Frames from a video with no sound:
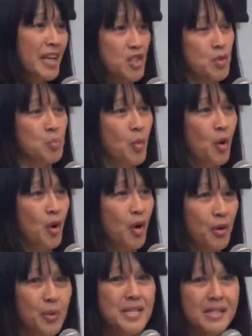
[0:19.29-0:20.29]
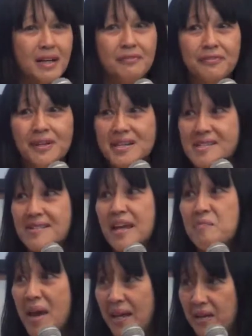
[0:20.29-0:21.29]
much more risk averse
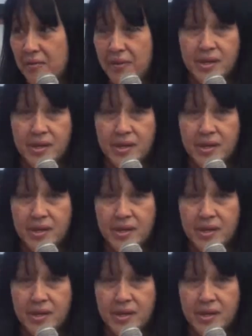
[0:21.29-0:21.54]
than men,